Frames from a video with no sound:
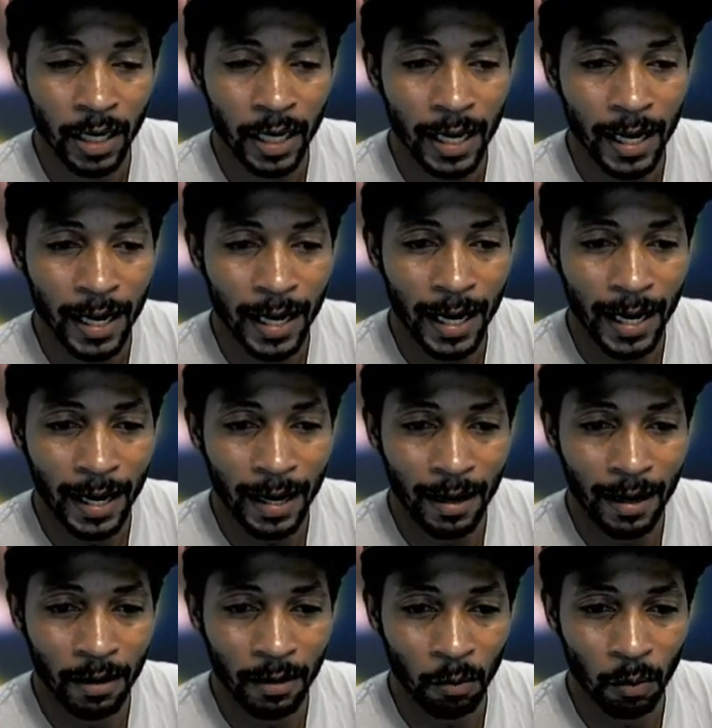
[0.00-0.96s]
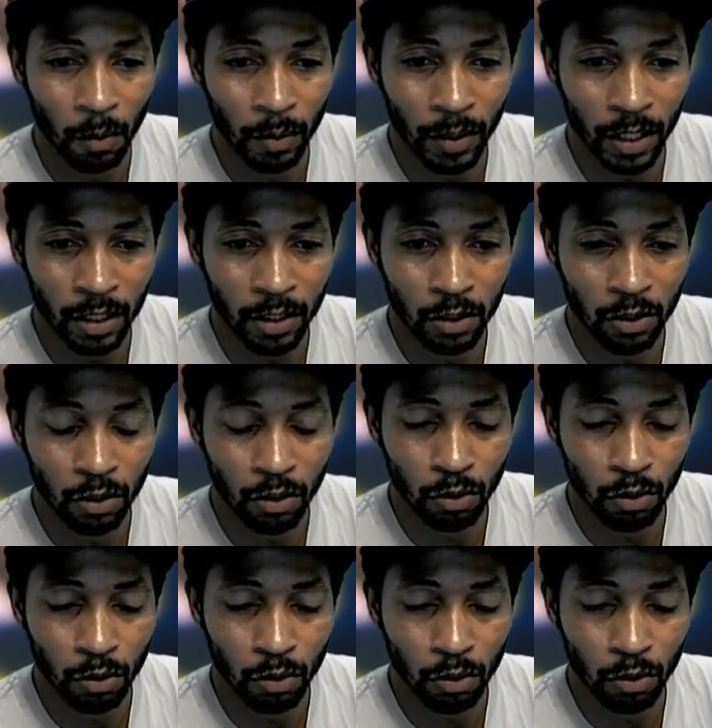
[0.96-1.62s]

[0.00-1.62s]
And what we're going to do,